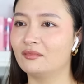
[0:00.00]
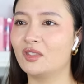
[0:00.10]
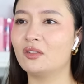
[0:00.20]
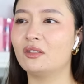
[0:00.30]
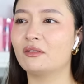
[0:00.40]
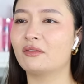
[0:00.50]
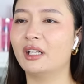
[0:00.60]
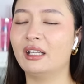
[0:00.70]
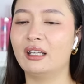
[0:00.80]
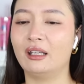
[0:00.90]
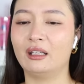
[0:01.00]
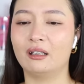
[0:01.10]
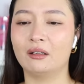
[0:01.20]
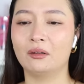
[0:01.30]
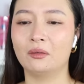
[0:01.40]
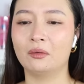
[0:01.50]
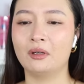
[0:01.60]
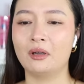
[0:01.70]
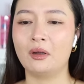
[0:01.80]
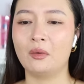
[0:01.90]
Dude, ringing.
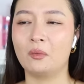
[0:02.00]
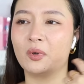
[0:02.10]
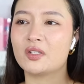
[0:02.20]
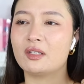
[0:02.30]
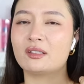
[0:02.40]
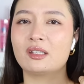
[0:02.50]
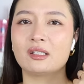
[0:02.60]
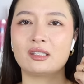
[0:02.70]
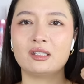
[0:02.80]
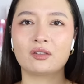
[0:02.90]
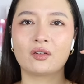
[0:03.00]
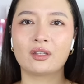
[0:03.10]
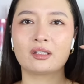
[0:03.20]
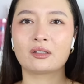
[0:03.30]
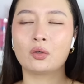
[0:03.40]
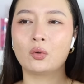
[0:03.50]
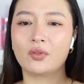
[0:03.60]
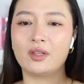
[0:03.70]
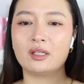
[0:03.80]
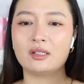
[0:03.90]
What's that TXT song that's
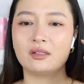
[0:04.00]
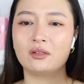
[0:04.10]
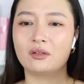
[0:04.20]
called this?